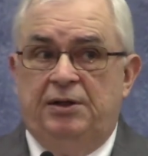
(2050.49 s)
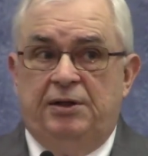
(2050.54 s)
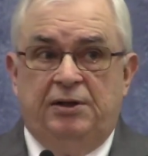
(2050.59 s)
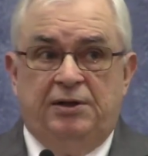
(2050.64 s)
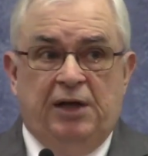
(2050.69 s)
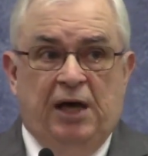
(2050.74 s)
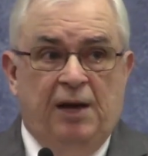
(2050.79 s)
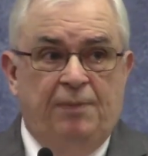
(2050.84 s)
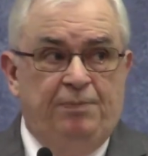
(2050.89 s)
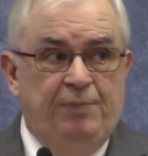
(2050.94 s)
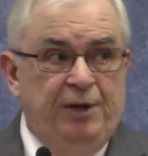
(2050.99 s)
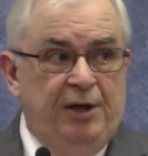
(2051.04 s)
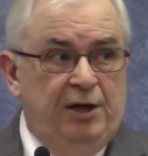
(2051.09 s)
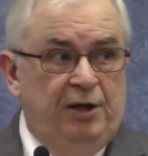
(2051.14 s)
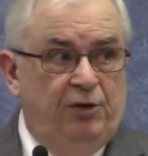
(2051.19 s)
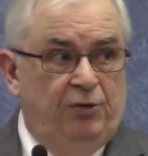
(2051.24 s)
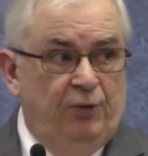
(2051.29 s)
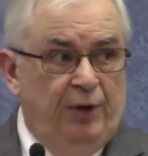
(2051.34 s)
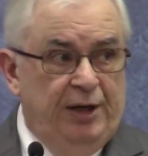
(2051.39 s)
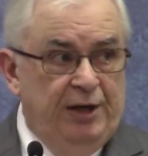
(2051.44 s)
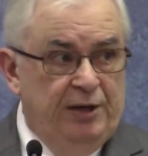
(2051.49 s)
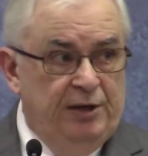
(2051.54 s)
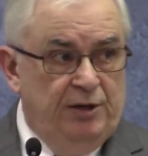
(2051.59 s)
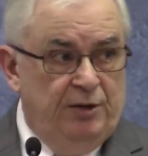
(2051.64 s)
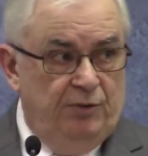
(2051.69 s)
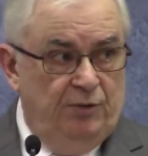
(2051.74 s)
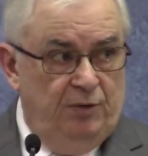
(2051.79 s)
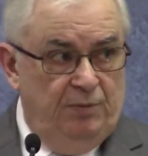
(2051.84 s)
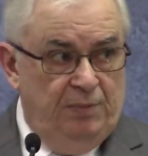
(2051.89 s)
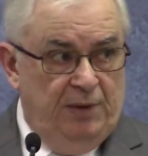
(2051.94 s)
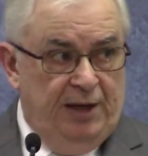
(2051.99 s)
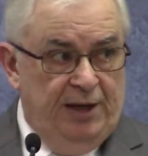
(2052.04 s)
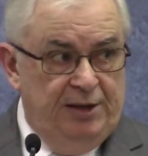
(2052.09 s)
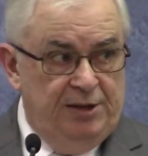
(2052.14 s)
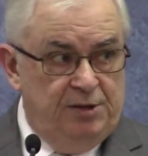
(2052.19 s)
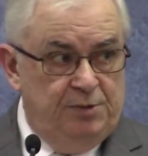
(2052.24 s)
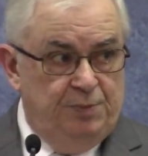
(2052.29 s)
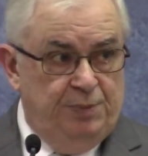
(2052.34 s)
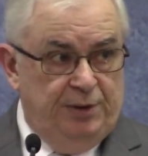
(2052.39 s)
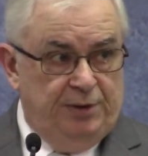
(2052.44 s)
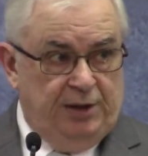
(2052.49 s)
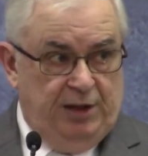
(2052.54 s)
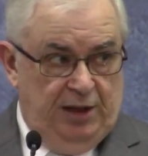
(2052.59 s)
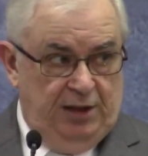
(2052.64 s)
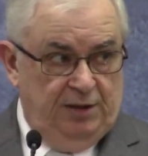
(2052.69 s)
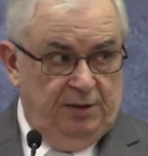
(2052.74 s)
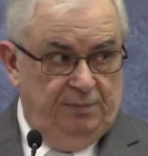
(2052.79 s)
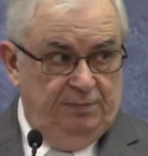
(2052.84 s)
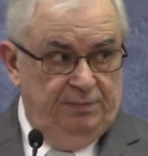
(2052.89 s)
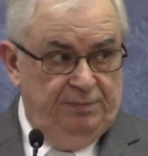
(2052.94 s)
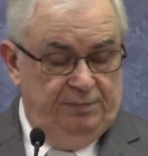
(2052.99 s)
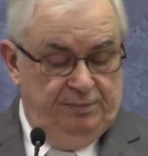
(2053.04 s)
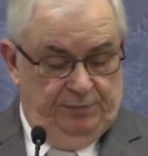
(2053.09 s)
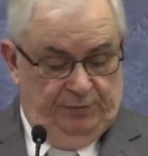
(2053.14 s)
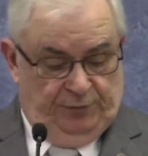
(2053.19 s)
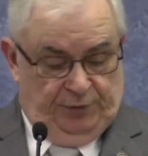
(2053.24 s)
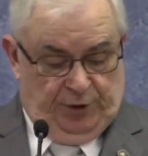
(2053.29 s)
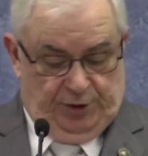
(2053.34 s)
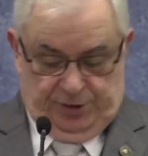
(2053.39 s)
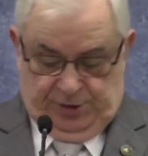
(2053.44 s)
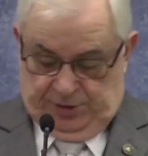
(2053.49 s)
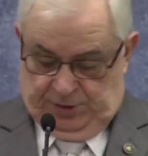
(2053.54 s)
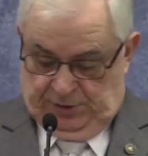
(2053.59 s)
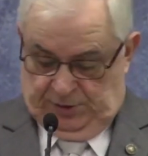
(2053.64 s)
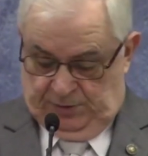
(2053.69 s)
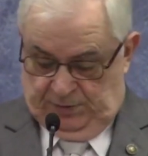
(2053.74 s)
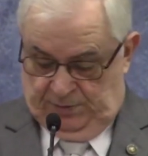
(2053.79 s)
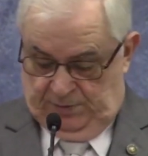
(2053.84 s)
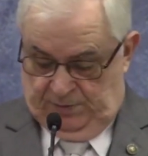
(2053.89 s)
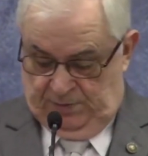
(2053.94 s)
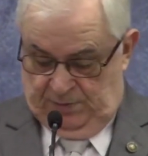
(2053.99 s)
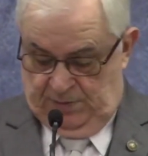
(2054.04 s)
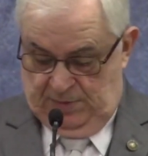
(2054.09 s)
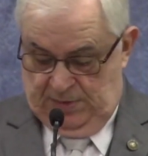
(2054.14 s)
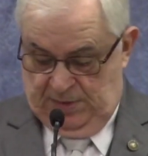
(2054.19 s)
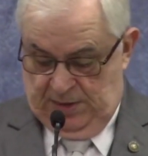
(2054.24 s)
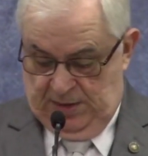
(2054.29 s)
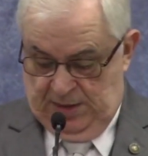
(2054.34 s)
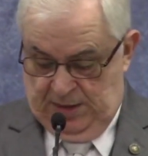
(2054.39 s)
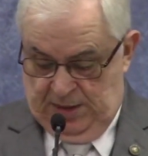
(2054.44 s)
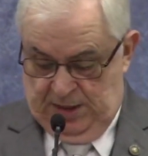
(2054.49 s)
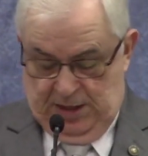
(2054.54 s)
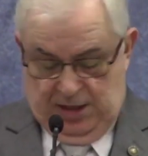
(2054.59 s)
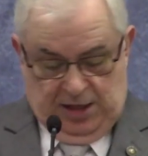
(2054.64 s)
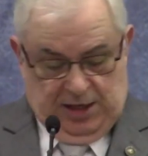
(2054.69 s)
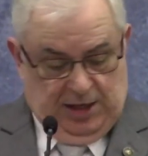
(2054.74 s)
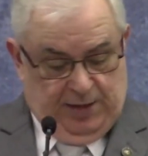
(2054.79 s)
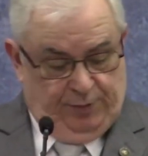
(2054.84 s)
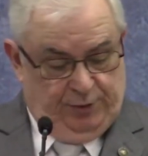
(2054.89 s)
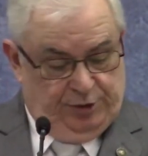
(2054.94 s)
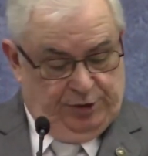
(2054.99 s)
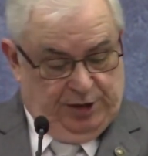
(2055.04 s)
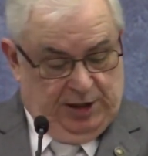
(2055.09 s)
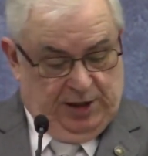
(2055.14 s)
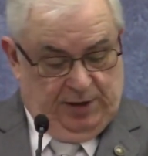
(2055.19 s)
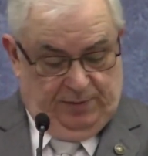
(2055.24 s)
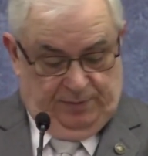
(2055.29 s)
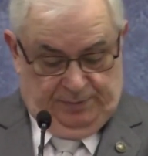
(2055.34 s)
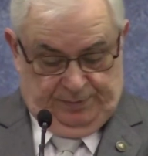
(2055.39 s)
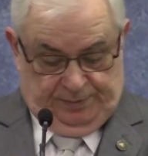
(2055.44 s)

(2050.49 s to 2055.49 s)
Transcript: not being great in our own minds, but kingdom first. Hebrews 10